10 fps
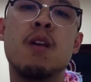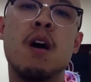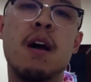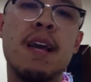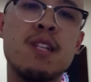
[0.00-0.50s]

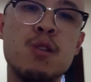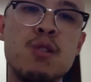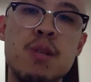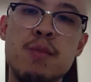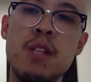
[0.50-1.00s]
A2
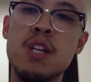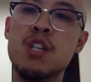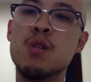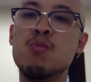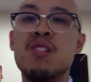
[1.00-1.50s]

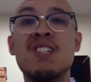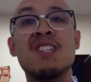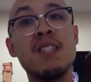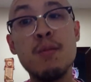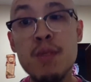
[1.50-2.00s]
stimulation, which
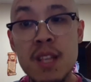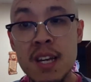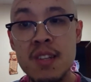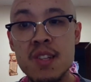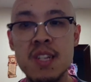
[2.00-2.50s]

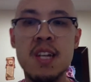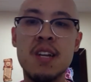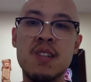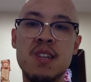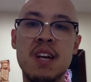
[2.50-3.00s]
stimulates
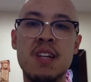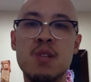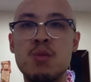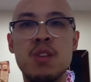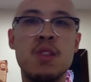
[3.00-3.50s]
adenylate
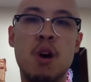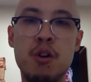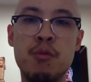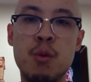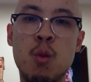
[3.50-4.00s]
cyclase within the
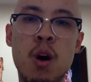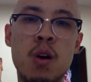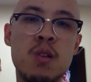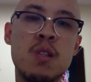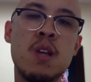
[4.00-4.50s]
artery
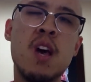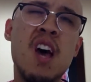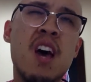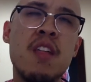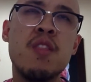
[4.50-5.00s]
walls.
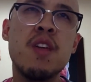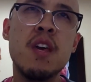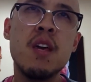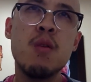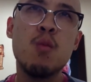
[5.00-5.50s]

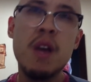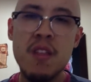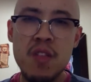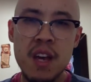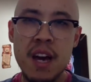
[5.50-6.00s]
The way
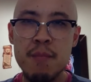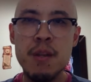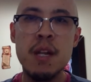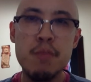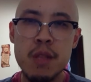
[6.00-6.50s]
that they kind of
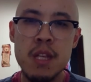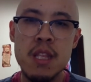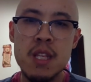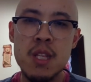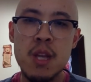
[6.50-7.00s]
manipulate
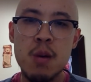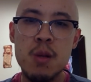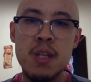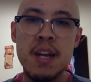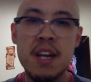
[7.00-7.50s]
this, though,
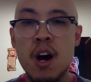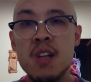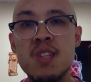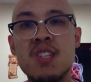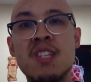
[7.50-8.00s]
is that it
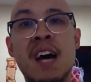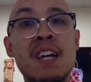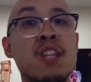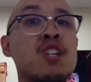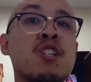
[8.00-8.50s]
causes
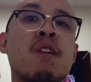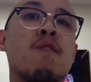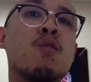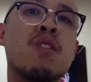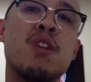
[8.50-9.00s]
dilation of
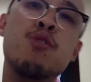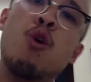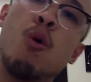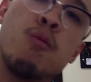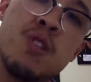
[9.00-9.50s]
only the
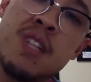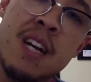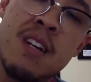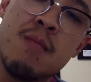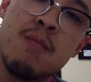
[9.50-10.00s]
normal
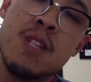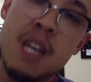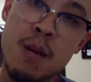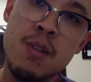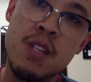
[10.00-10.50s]

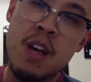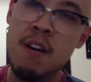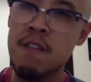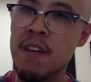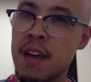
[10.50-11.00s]
segments
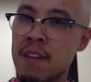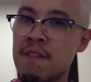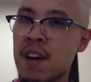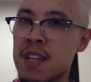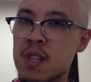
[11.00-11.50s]
of a
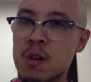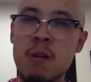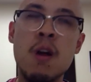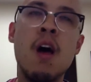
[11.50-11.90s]
vessel.